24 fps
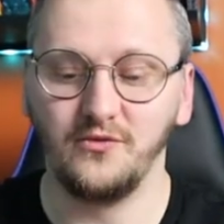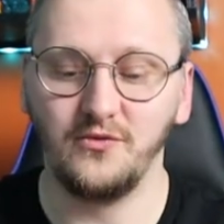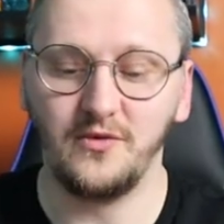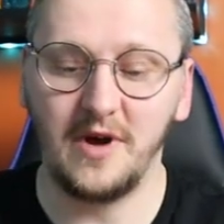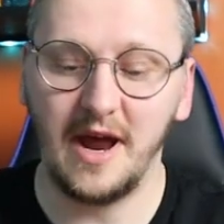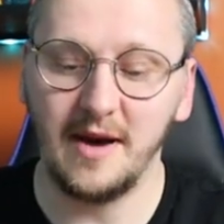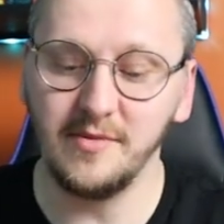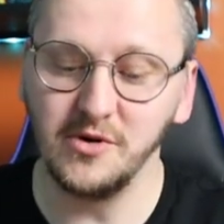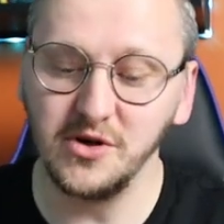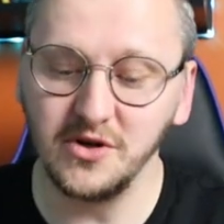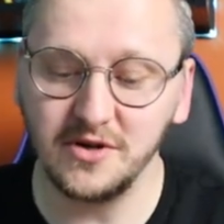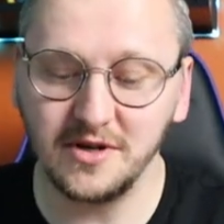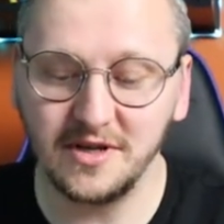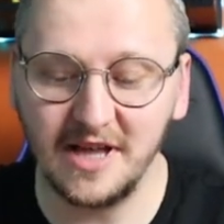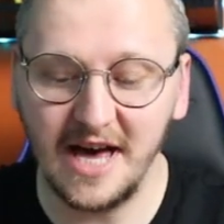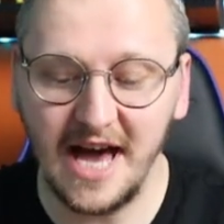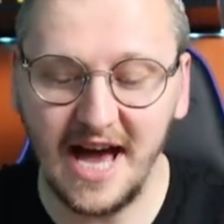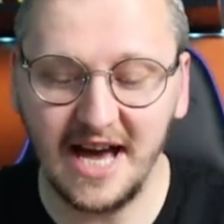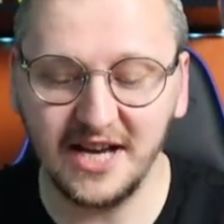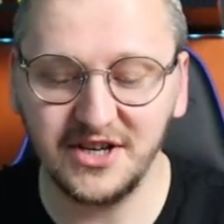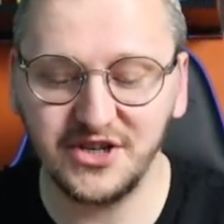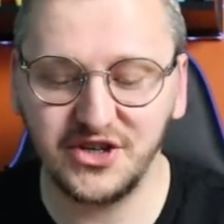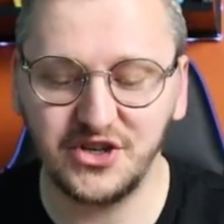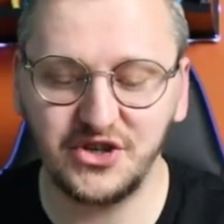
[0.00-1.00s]
Rebel
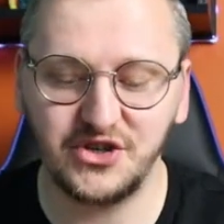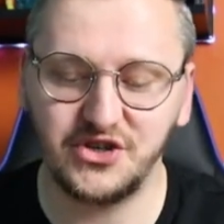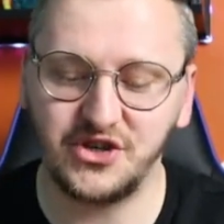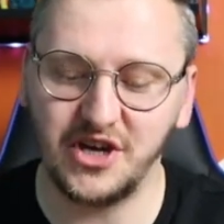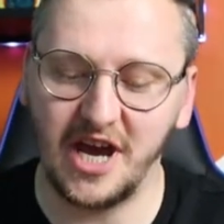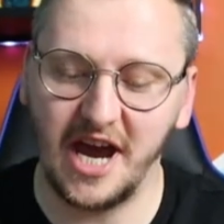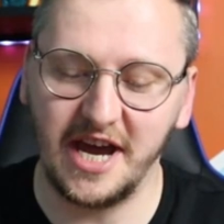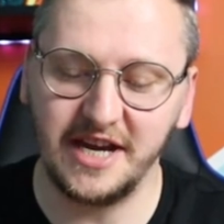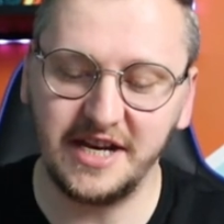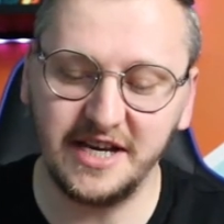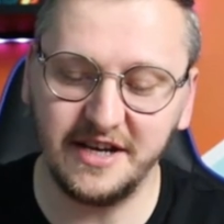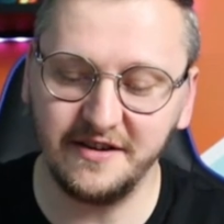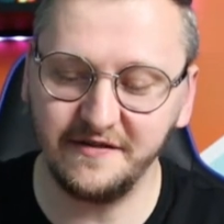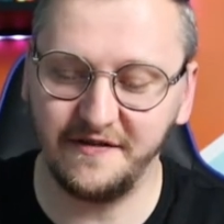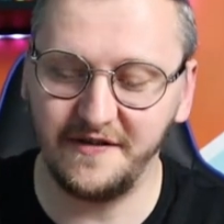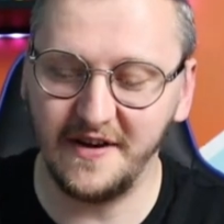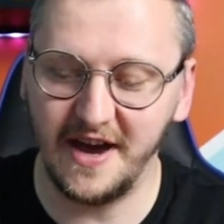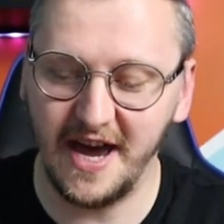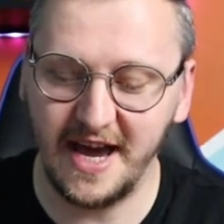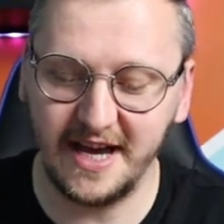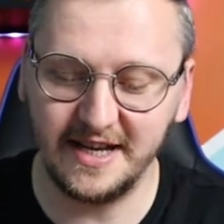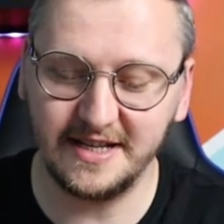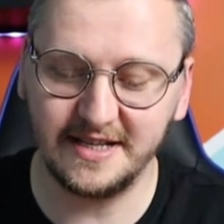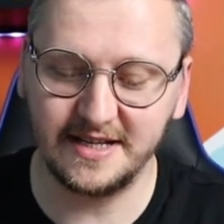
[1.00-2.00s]
Clash, Shining
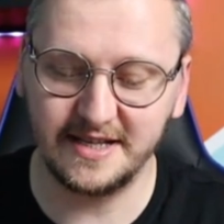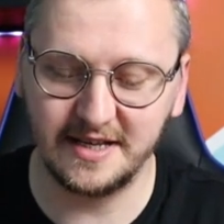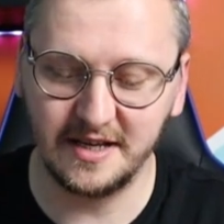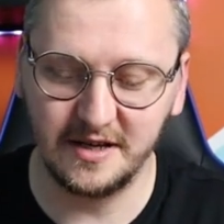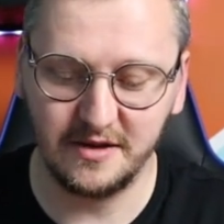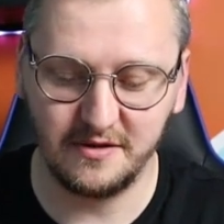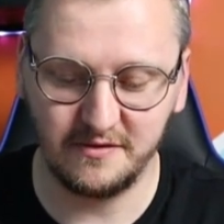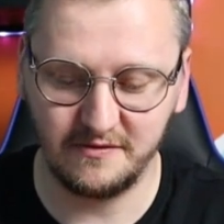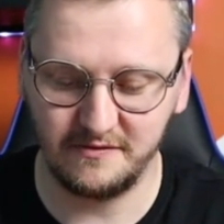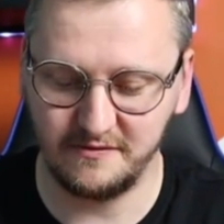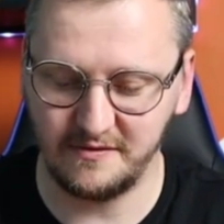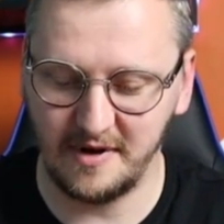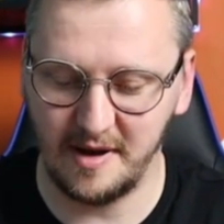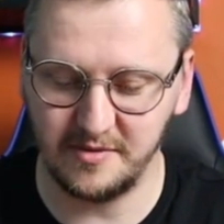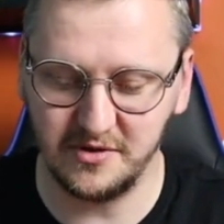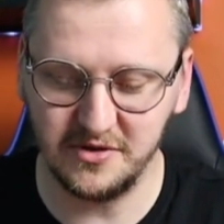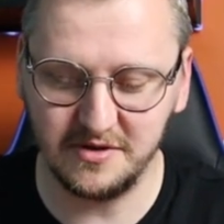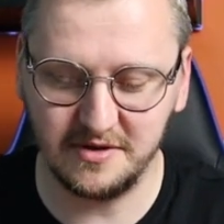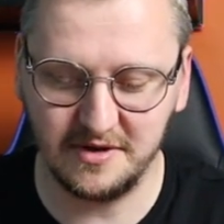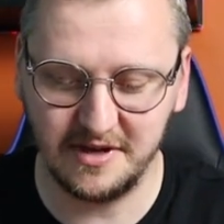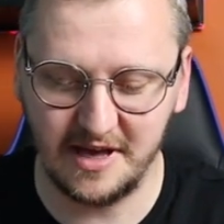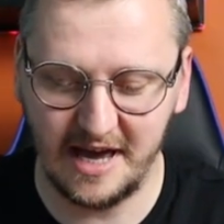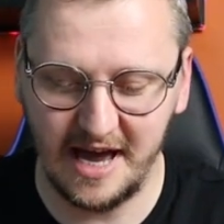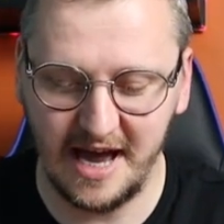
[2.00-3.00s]
Fates,
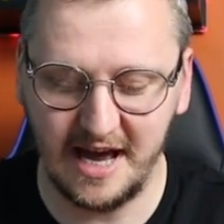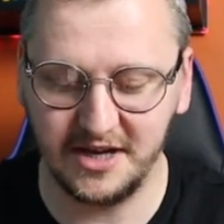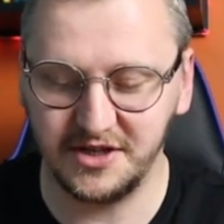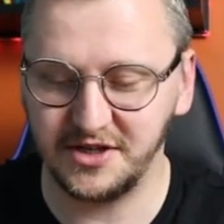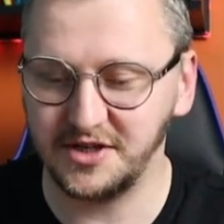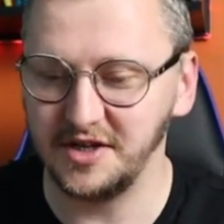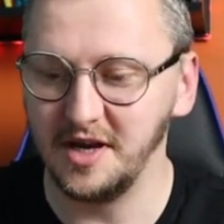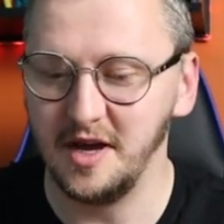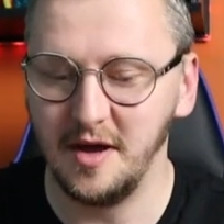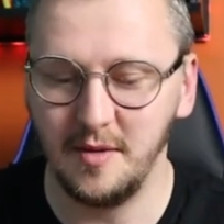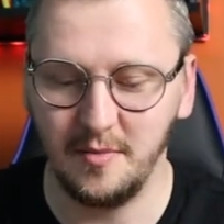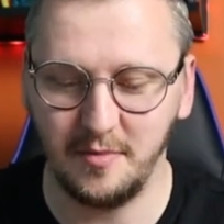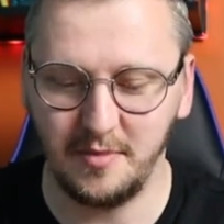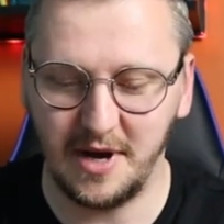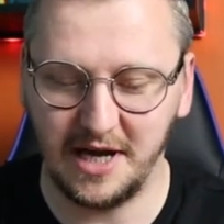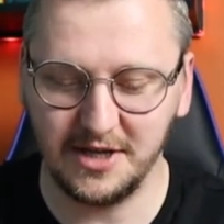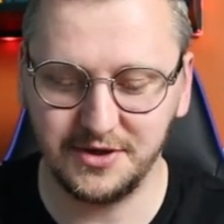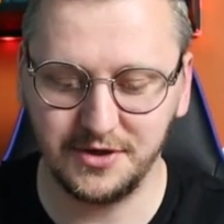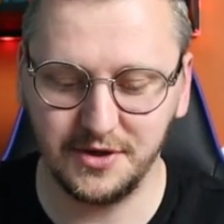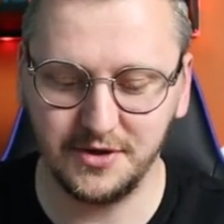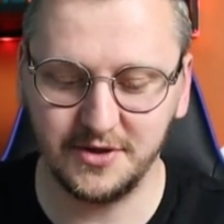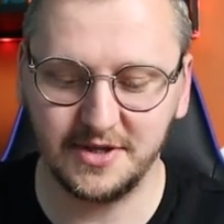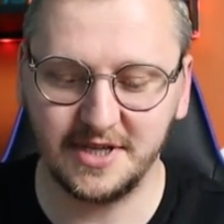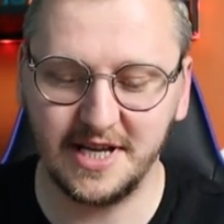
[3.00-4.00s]
Rebel Clash,
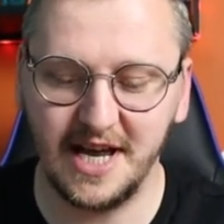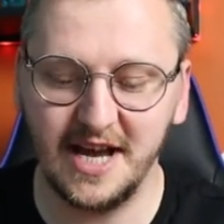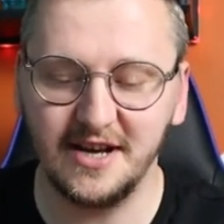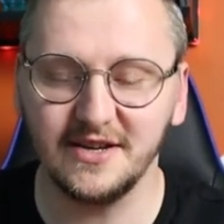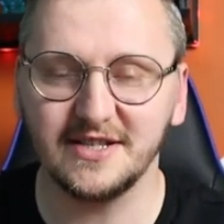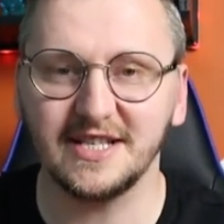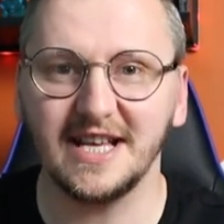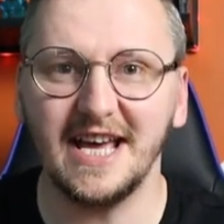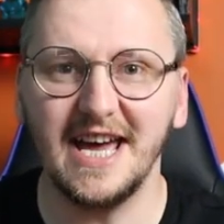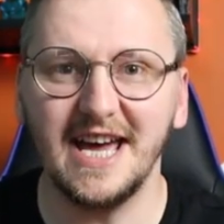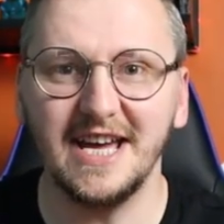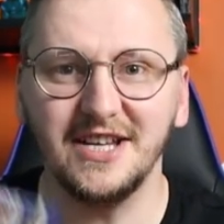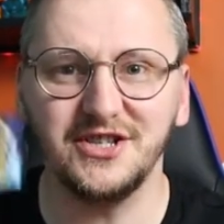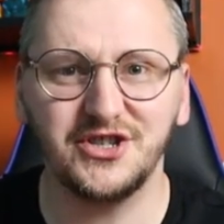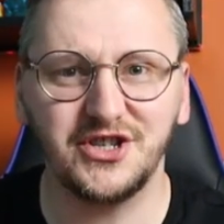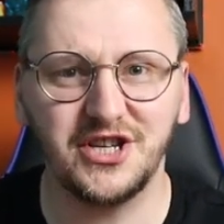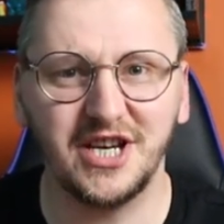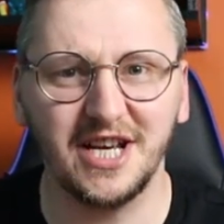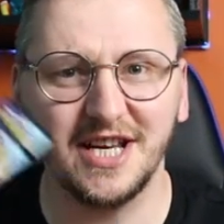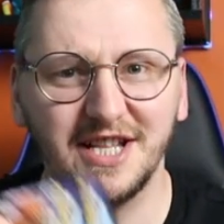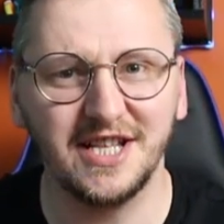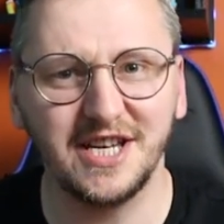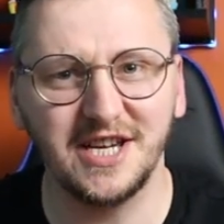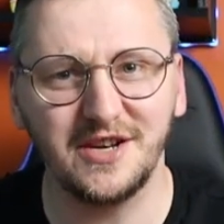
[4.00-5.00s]
Battle Styles and
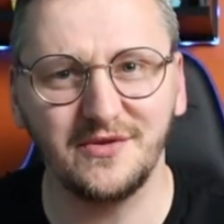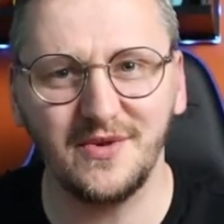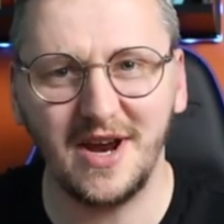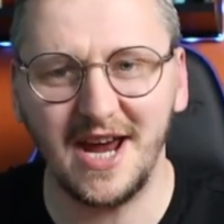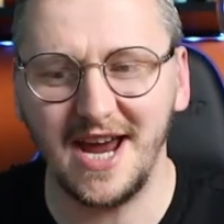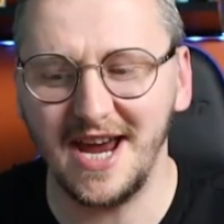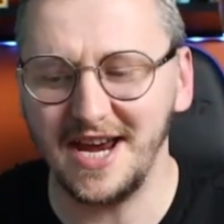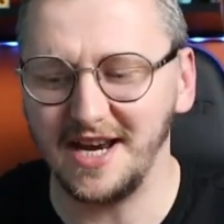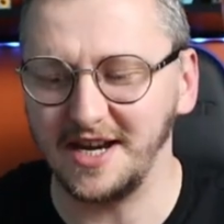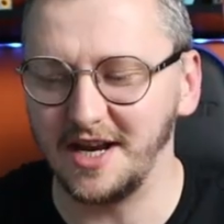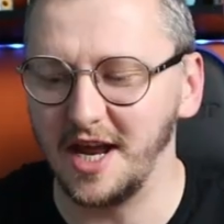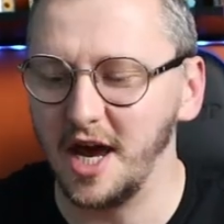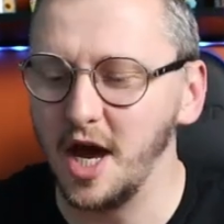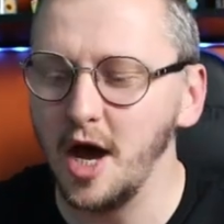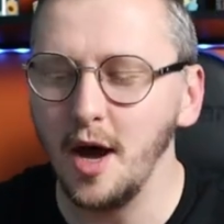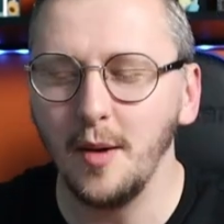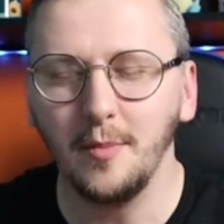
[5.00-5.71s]
Chilling Reign.